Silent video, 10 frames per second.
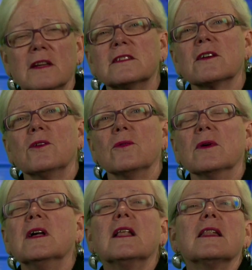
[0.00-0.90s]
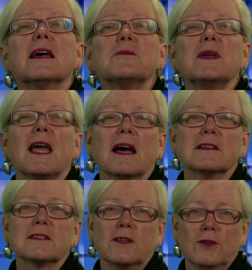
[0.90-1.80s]
So, let me
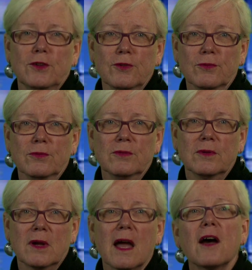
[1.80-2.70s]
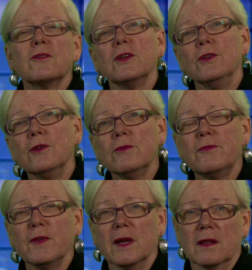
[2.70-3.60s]
ask you, how do you
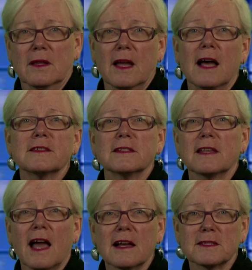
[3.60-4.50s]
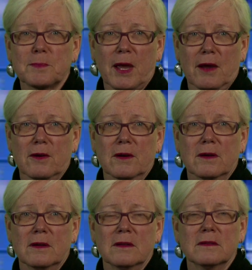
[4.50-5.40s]
feel as a taxpayer,
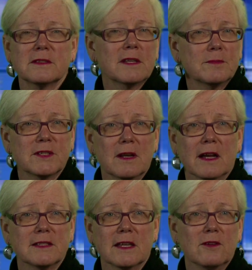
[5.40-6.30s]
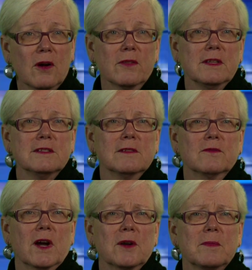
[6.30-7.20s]
subsidizing all these
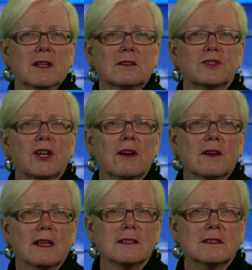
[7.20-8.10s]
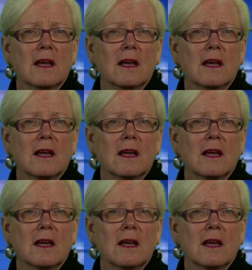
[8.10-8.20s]
environmental charities